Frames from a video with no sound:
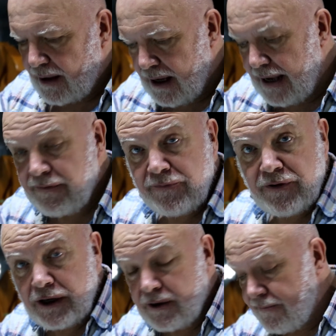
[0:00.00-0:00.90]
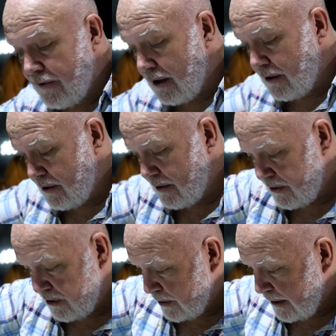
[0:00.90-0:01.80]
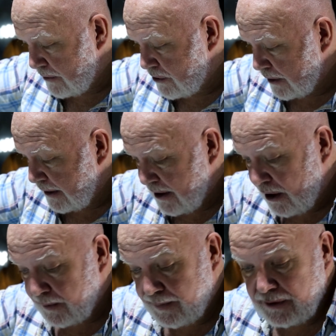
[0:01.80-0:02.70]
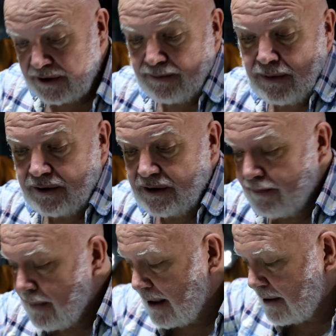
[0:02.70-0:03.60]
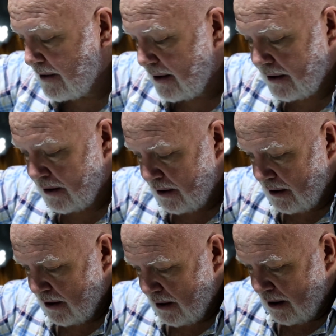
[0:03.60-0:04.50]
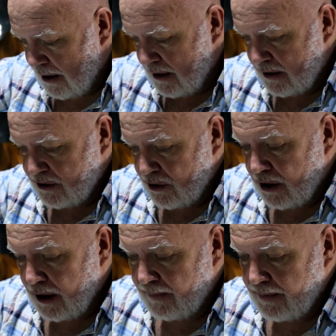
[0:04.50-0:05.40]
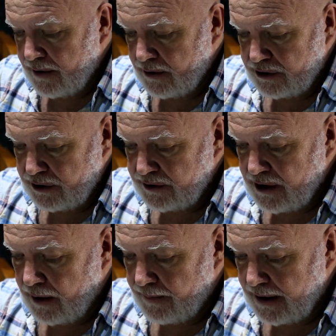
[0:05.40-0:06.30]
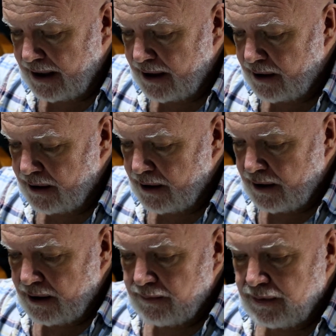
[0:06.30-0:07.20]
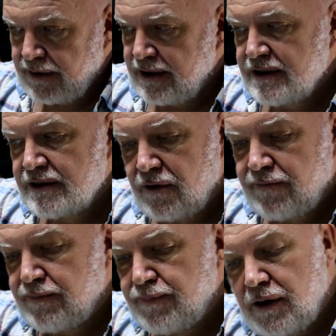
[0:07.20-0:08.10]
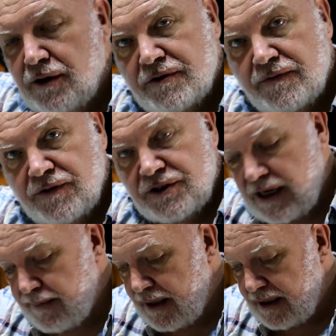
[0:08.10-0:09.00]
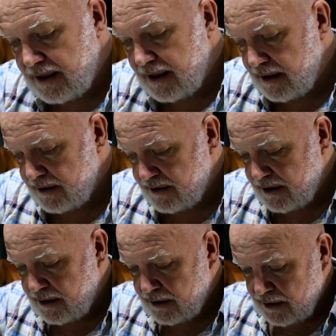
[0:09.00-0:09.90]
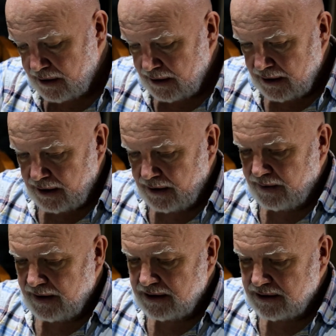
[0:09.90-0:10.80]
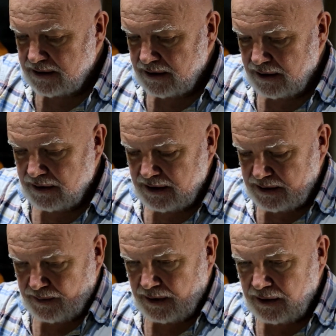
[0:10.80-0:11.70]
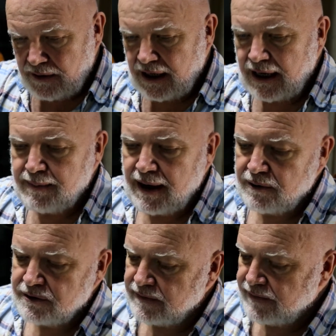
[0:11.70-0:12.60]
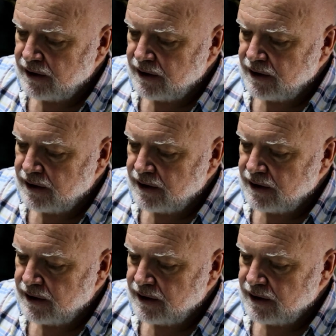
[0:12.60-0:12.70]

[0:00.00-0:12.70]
I have a very good friend, Johnny Cope, who's the most amazing jaw harp or juice harp player. But this is often part of the shamanic kit. So this one came out of